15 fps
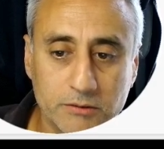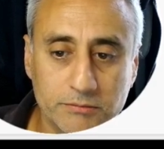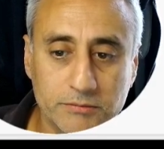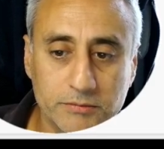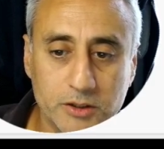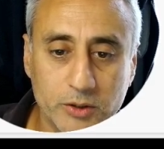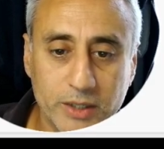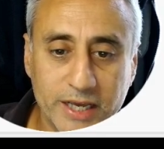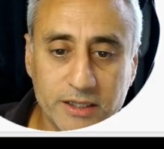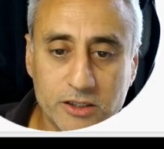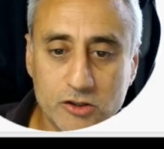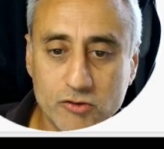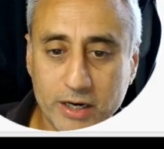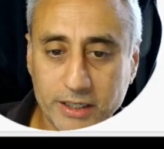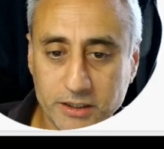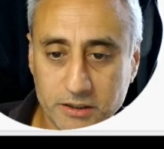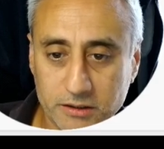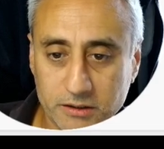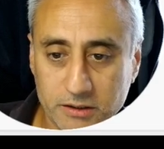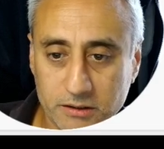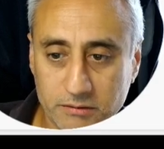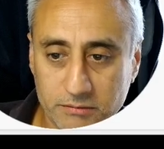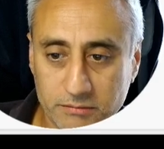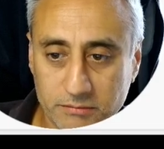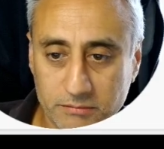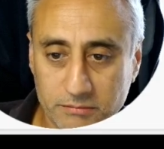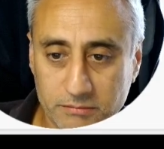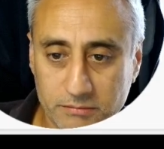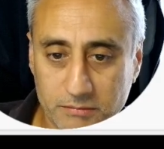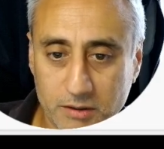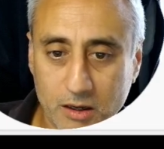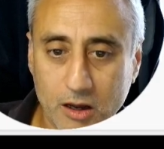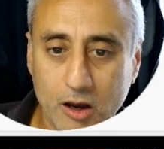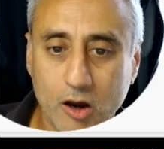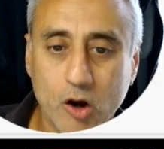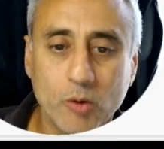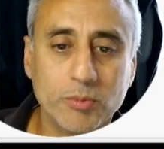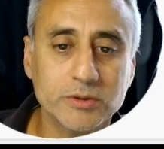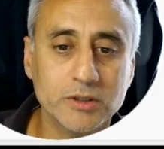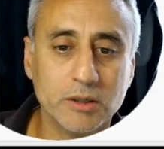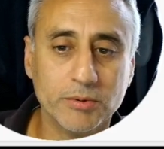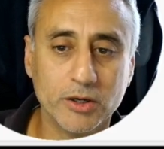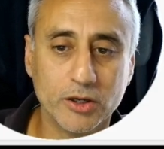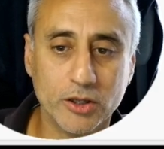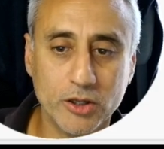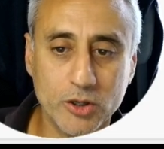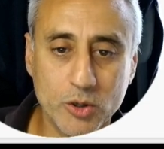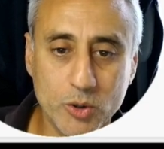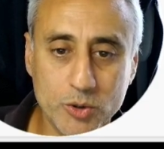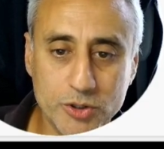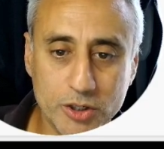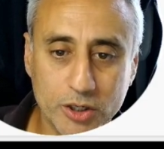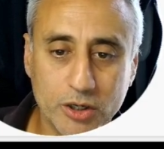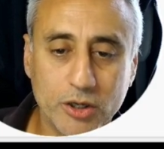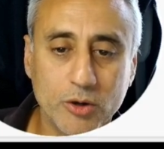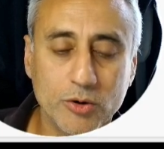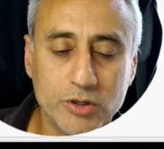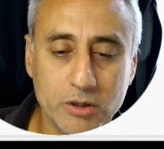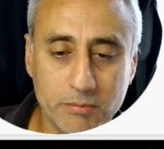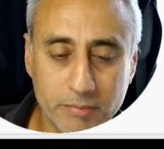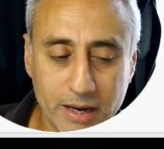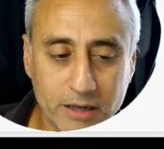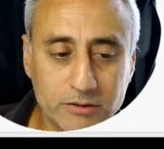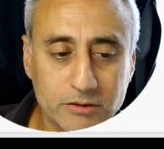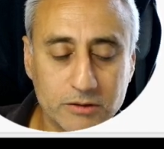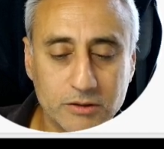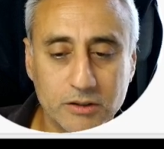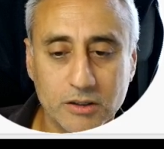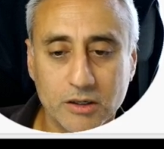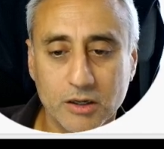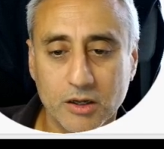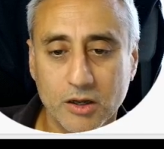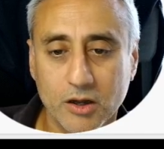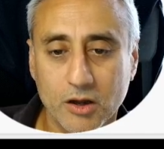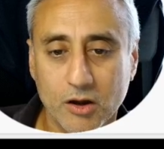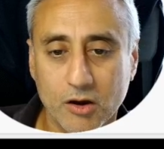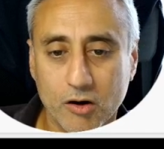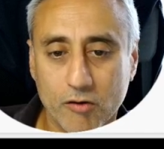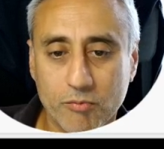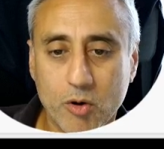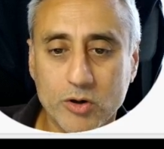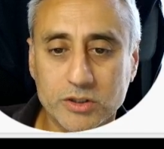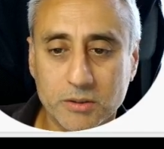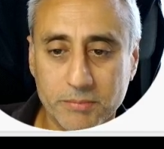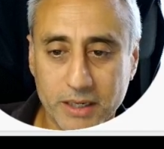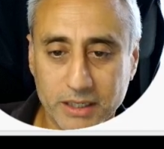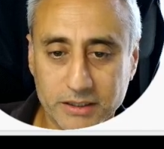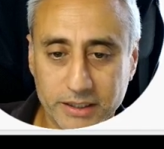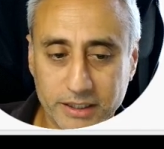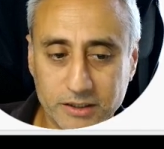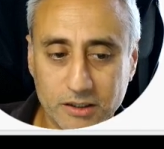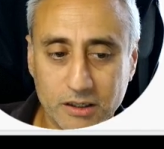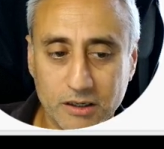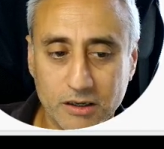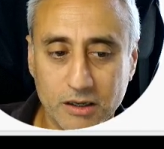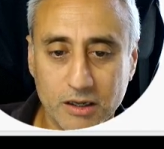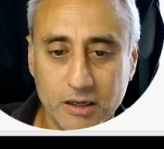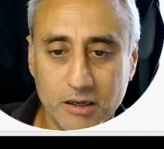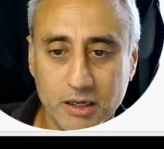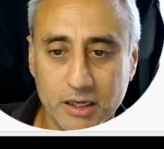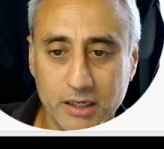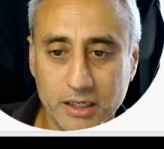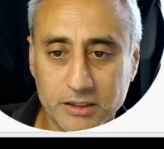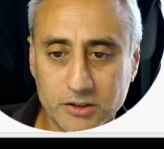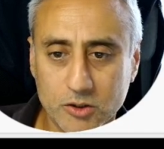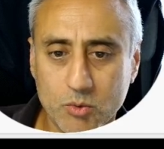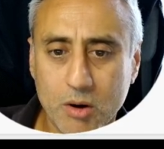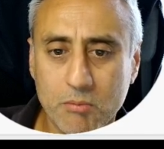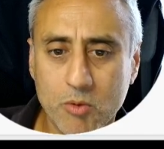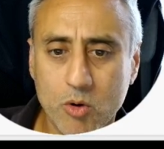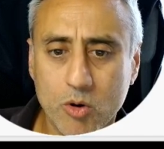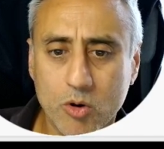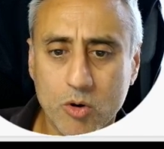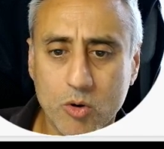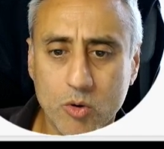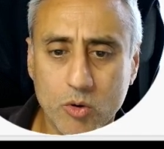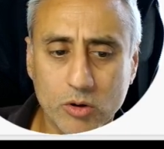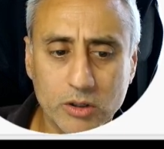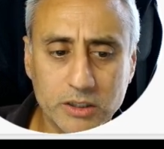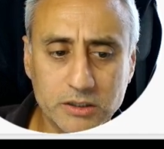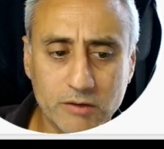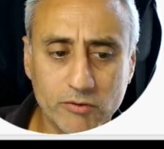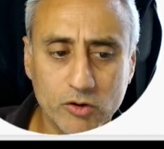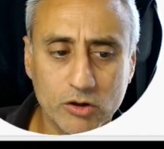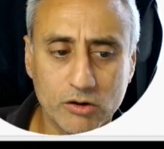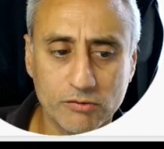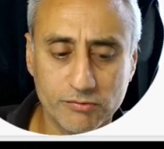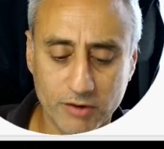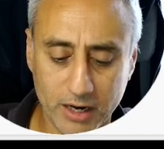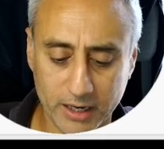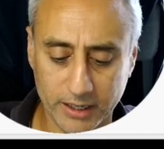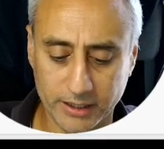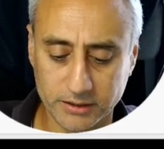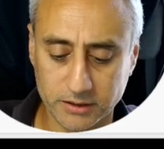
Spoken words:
So the integrations opens up a huge amount of possibilities. Let's do one more call. Let's have a look at filings.